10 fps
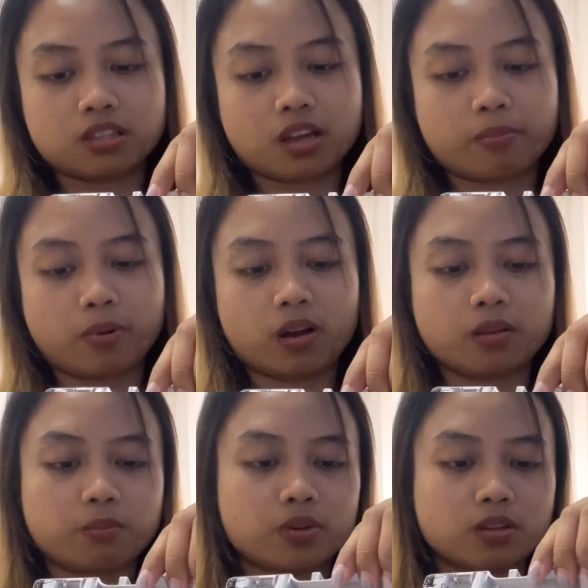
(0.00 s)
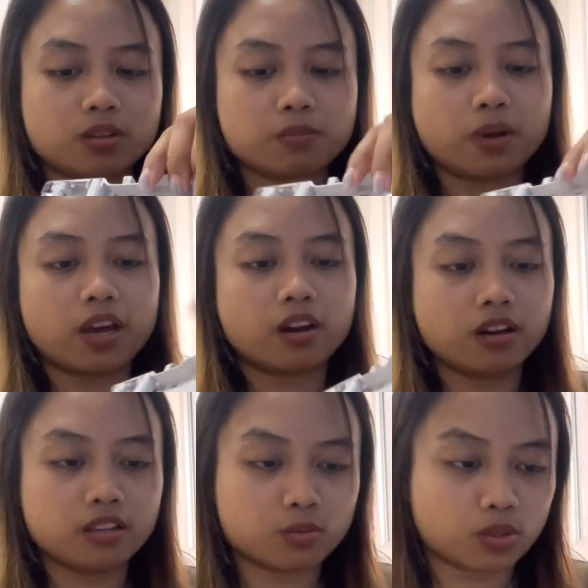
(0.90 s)
like pocket printers, but I
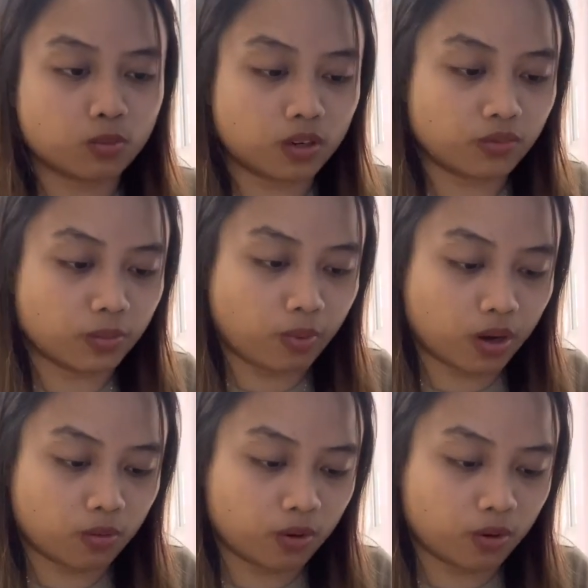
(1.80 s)
heard this was one of the better